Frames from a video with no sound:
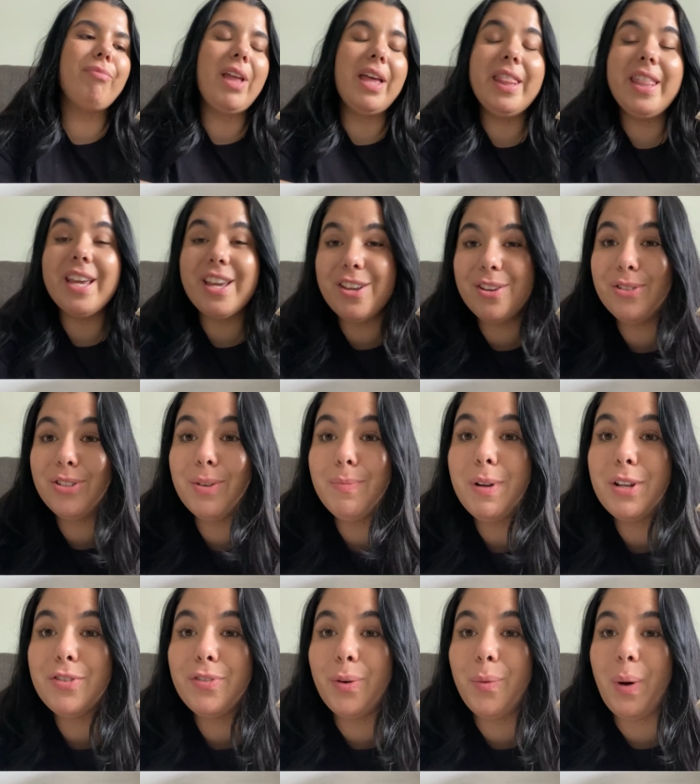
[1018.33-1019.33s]
thank you so
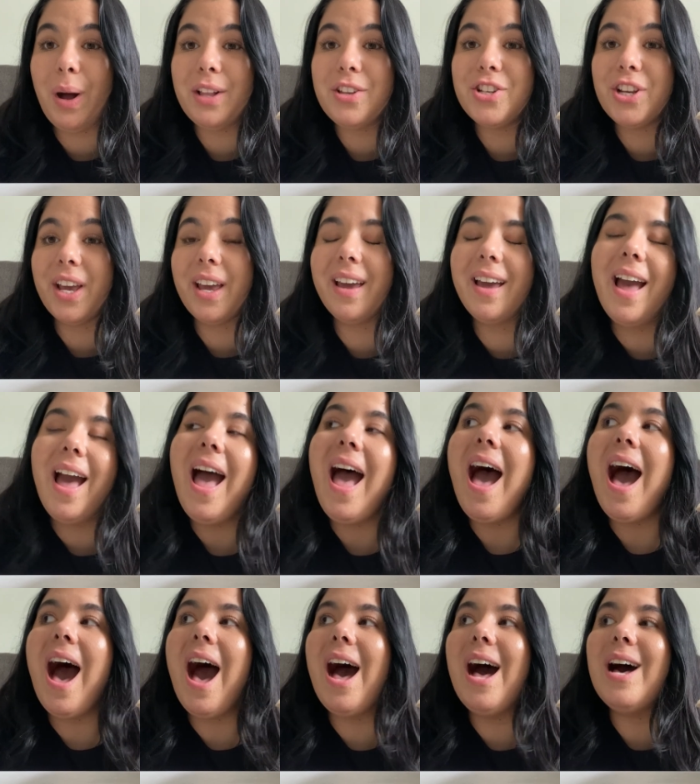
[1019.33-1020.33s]
much for watching.
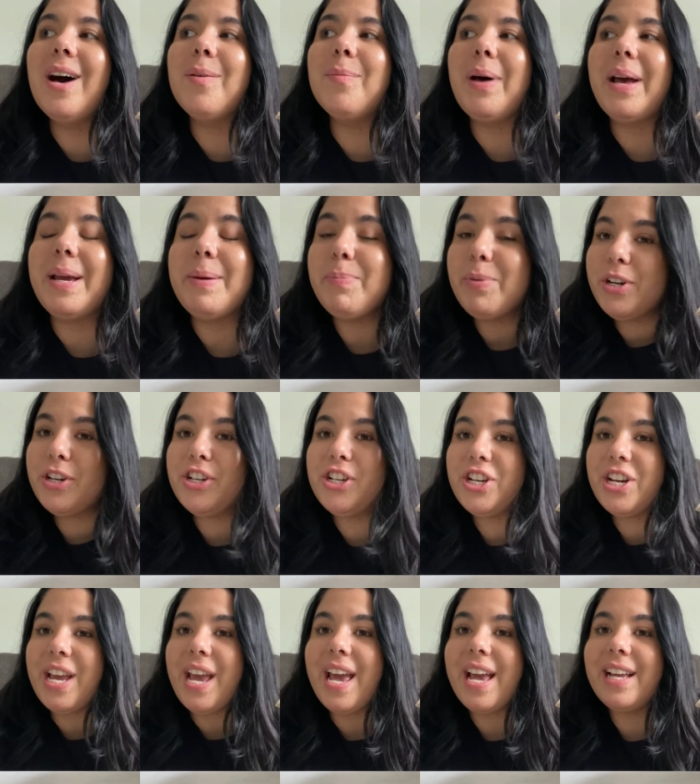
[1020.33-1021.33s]
I
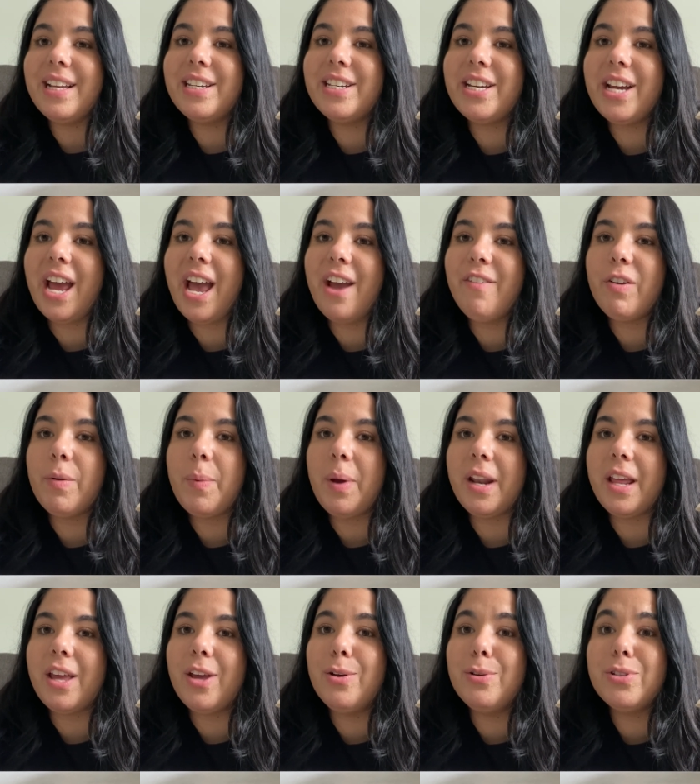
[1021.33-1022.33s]
appreciate
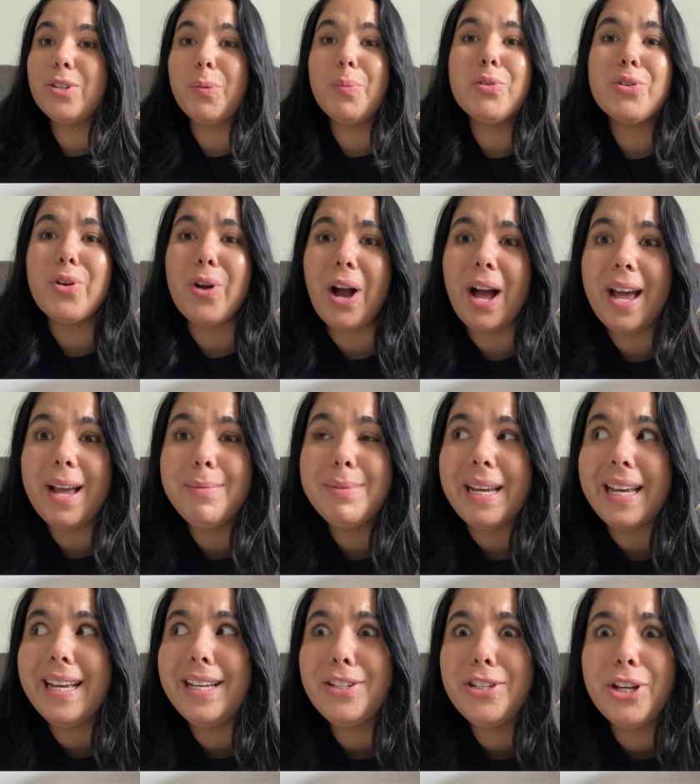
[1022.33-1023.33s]
everybody who subscribed.
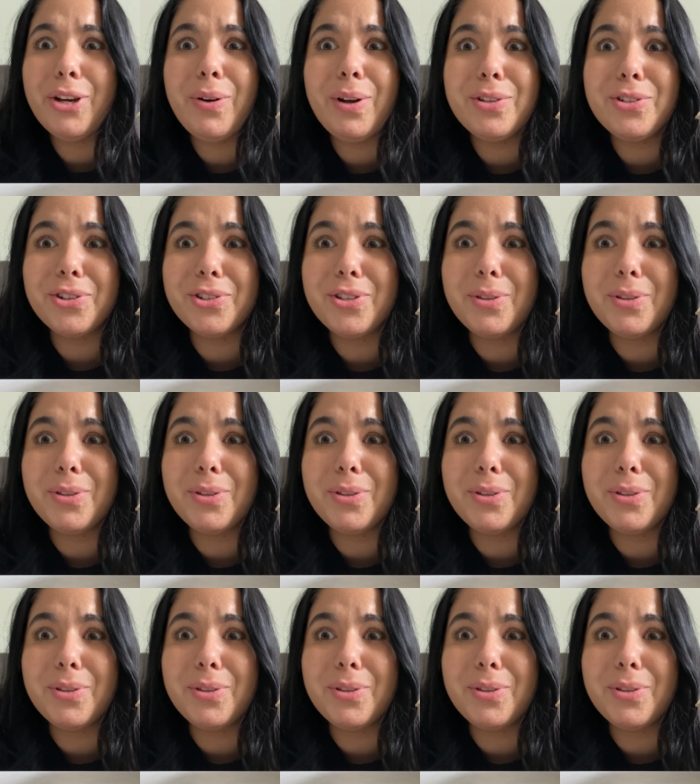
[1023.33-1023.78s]
I hit 200